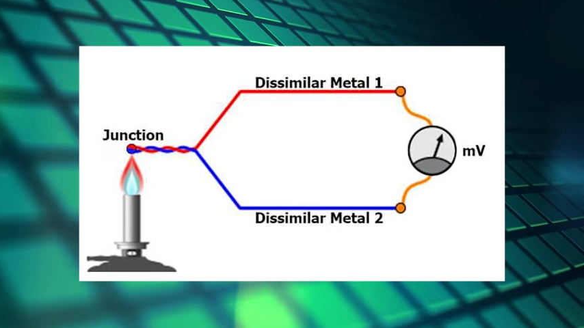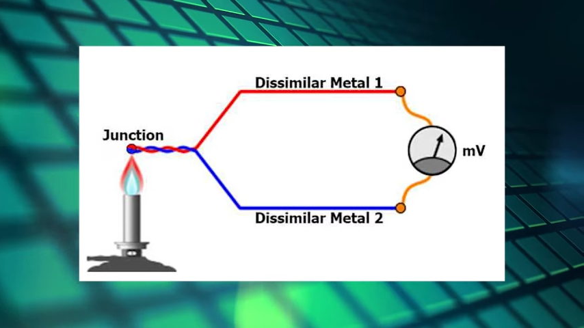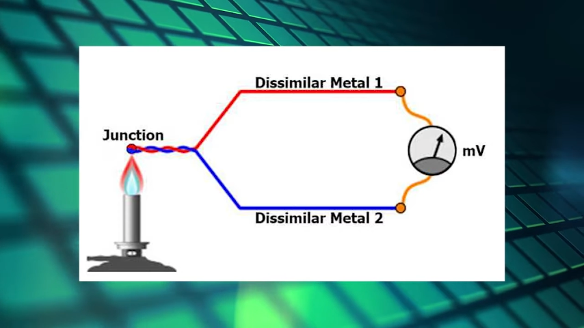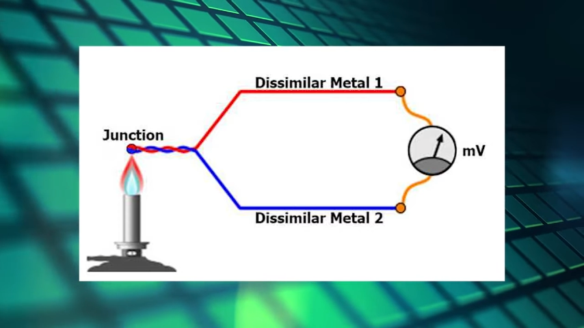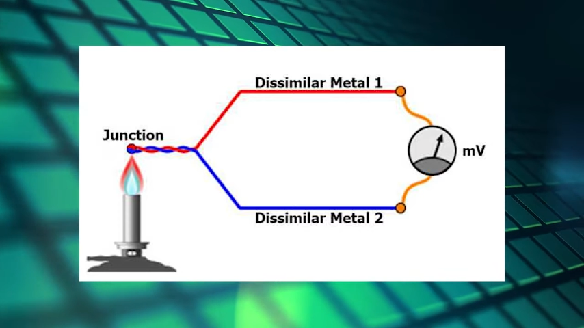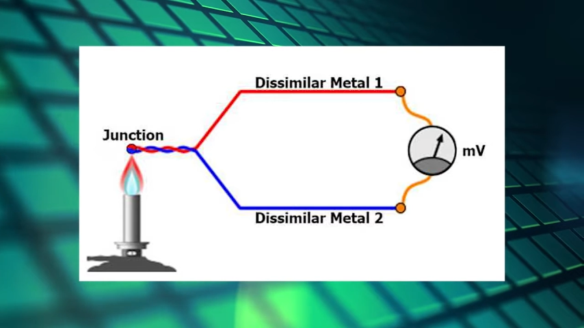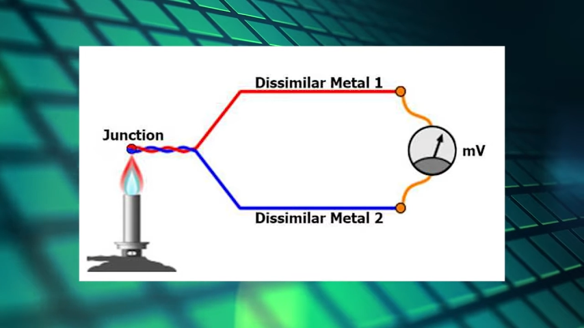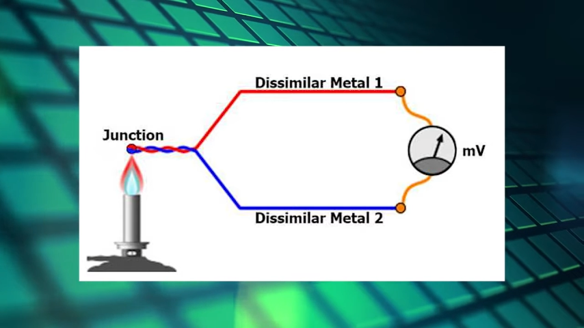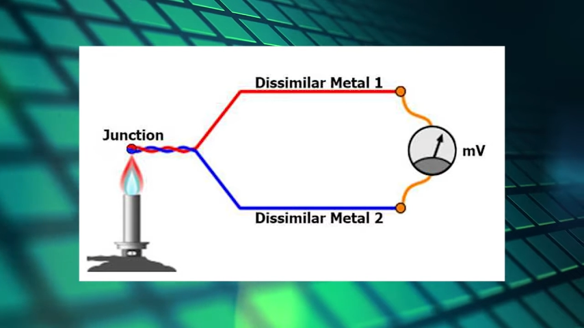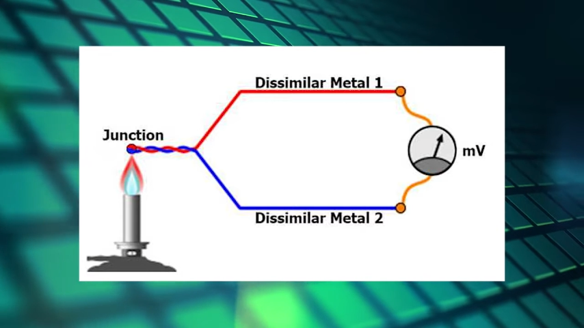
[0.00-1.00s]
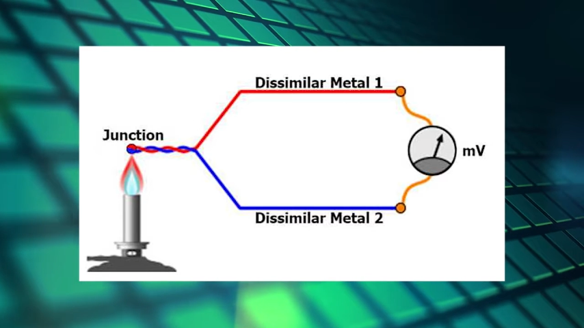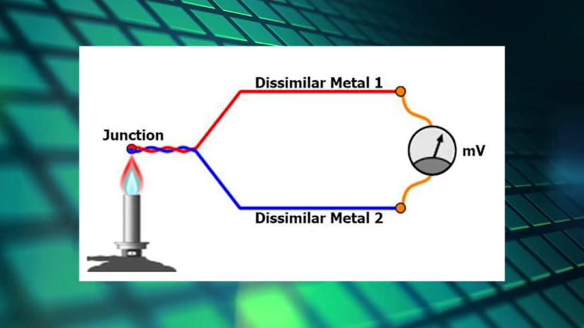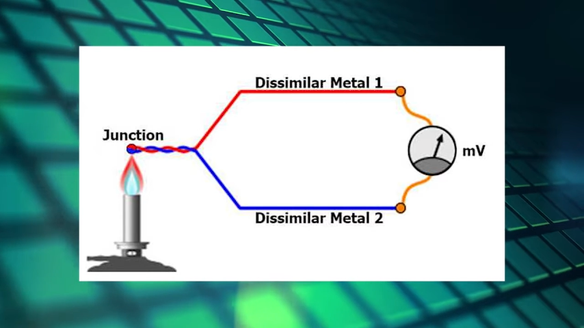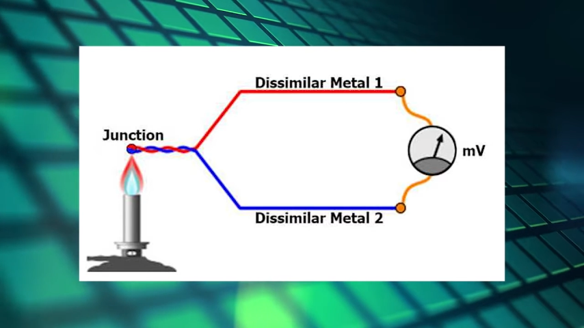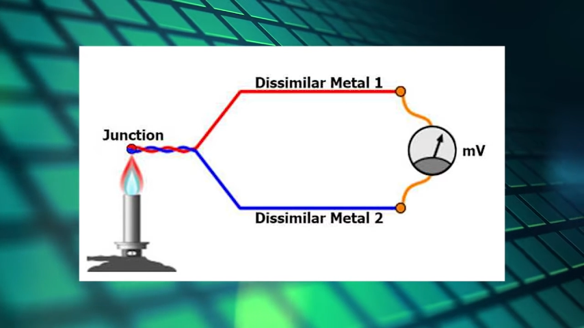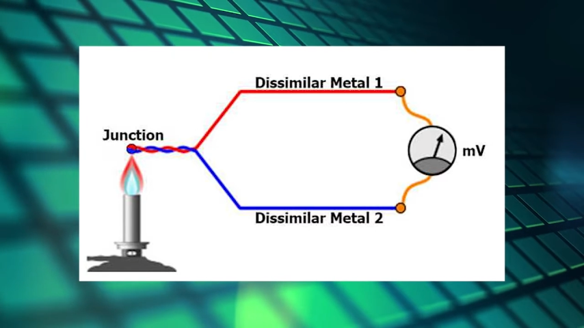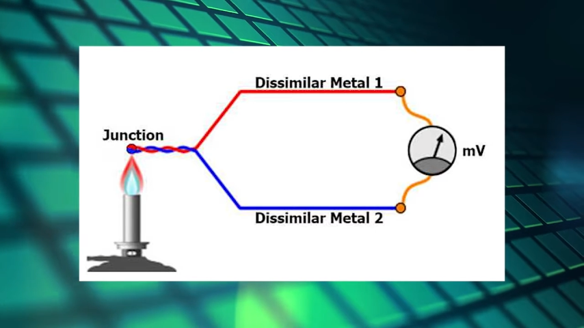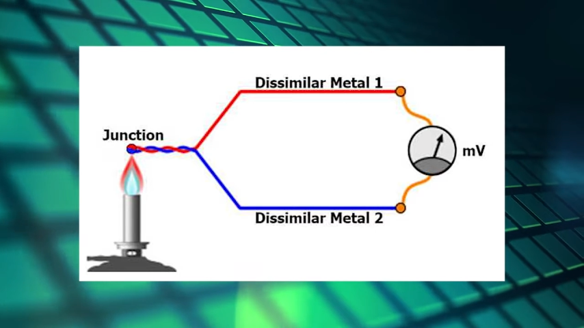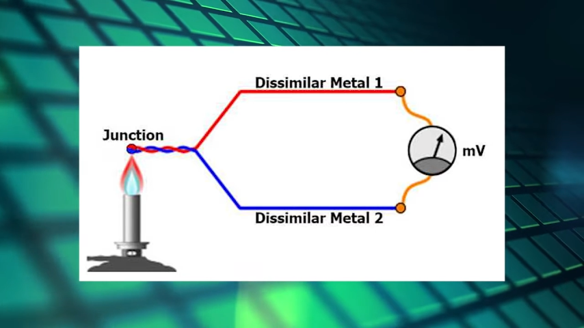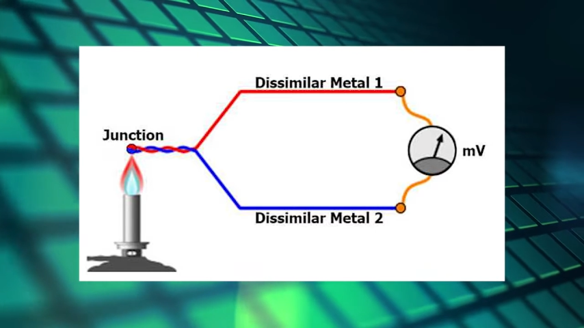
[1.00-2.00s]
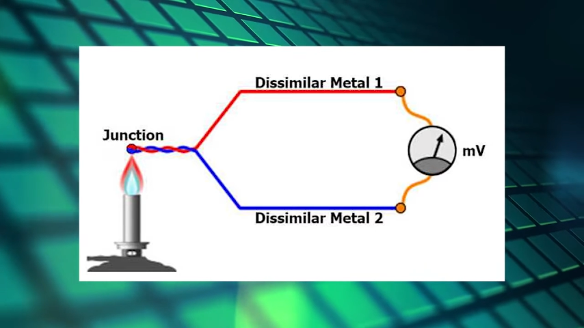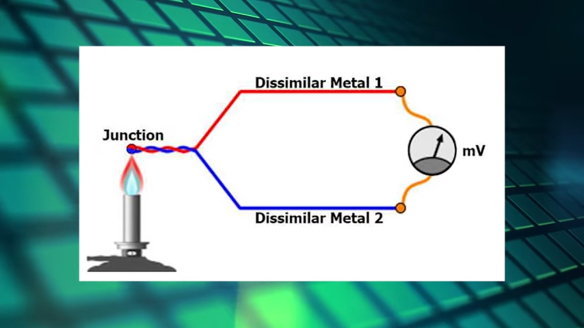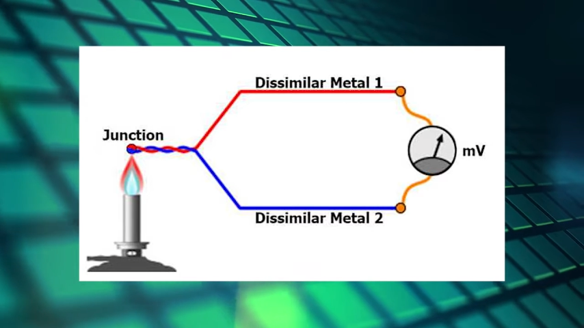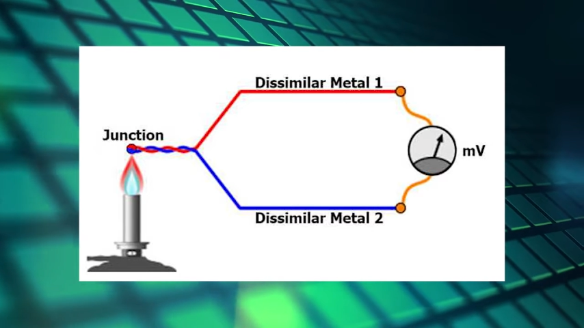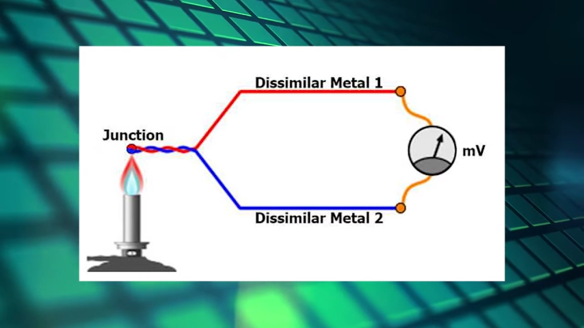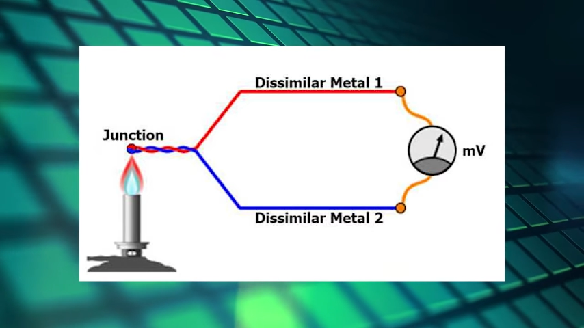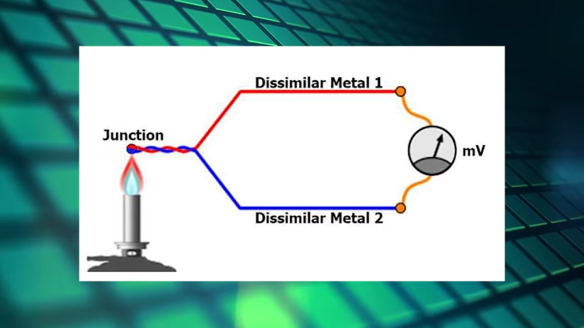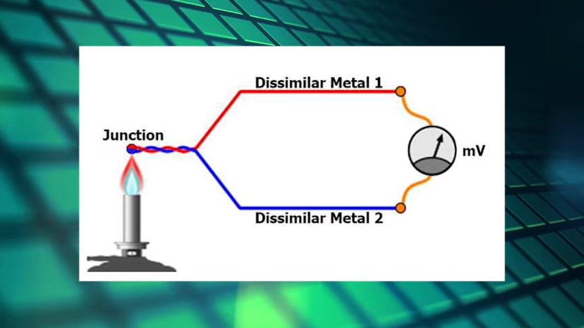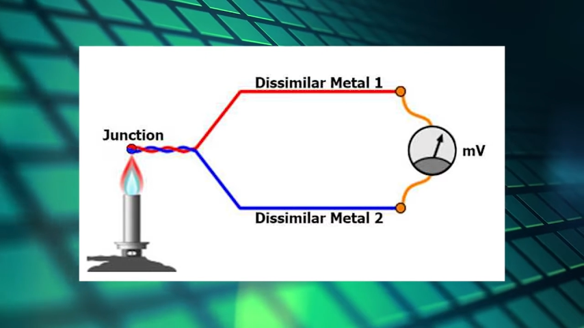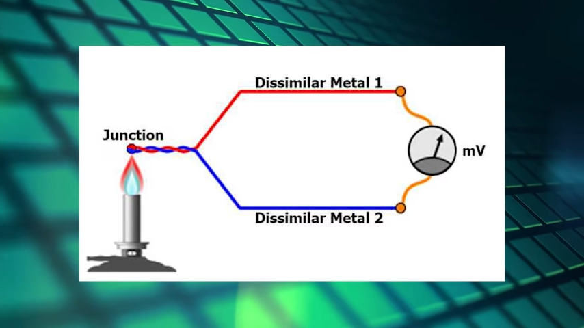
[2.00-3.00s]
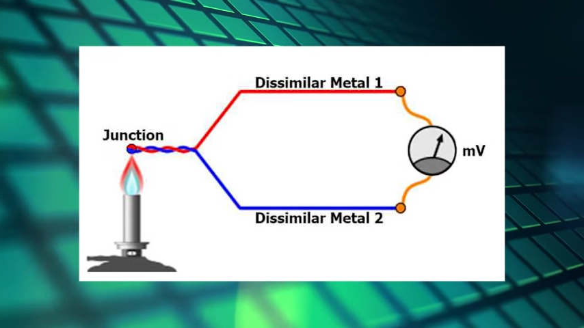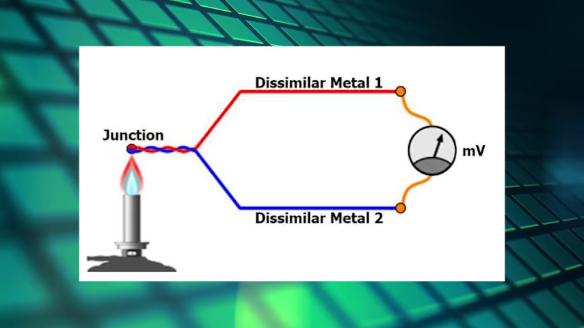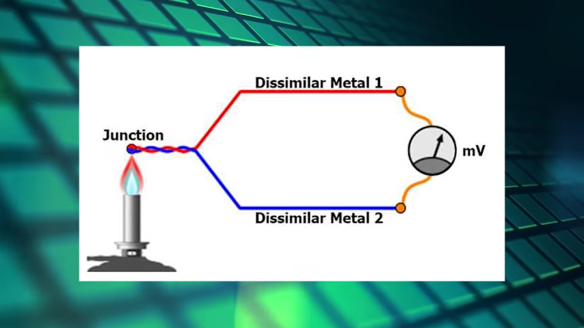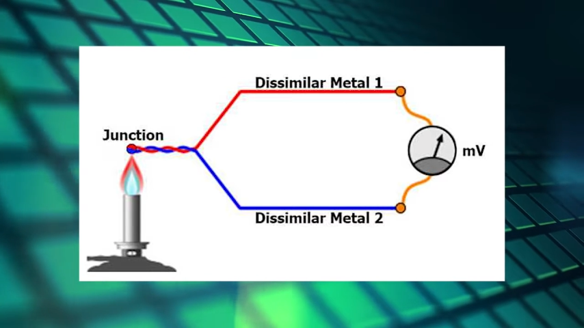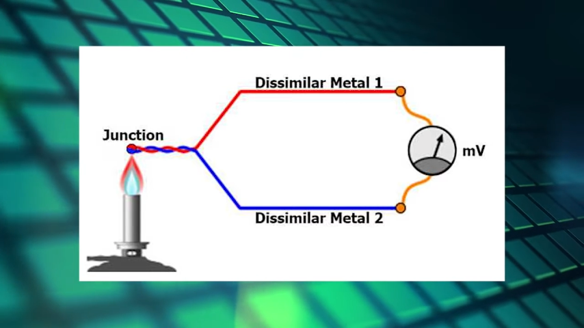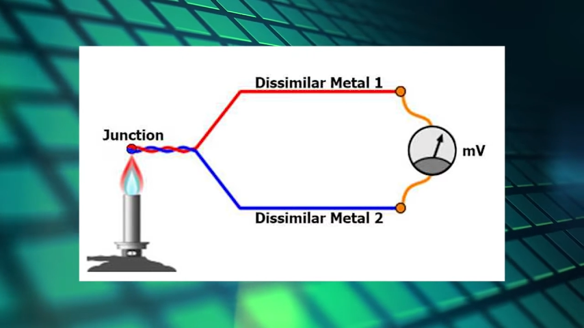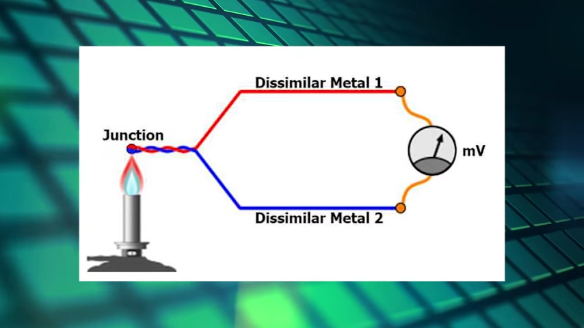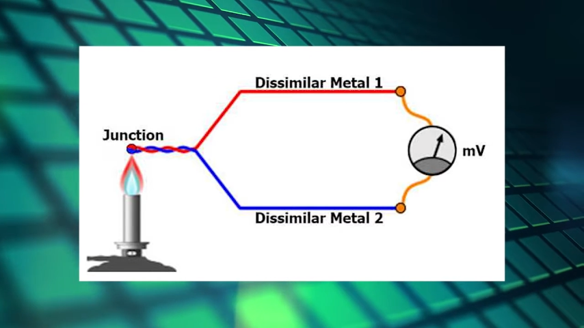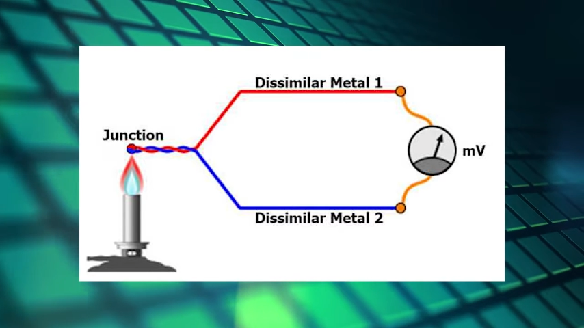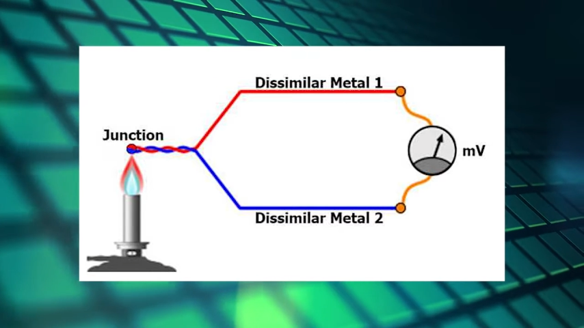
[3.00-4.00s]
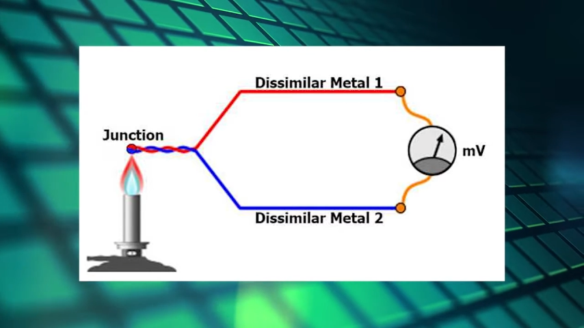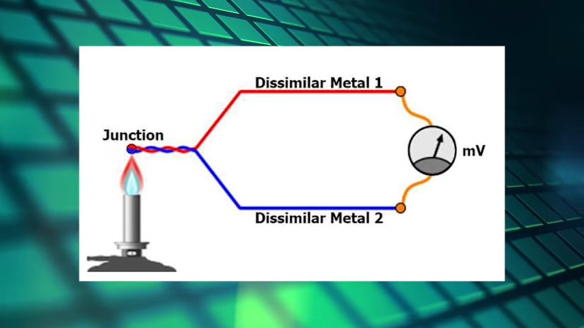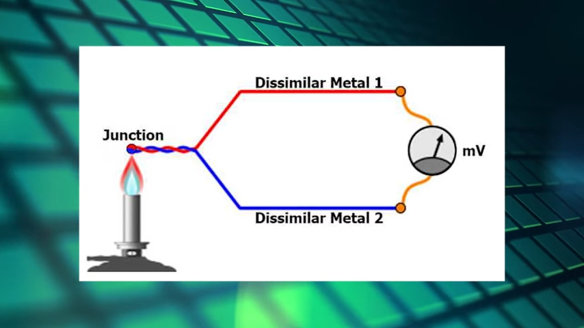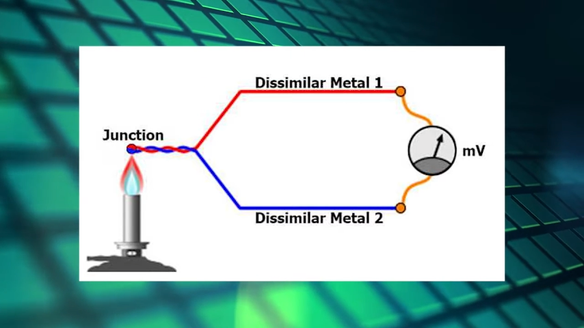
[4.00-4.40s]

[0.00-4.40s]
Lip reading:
No face is visible, so there are no lips to read.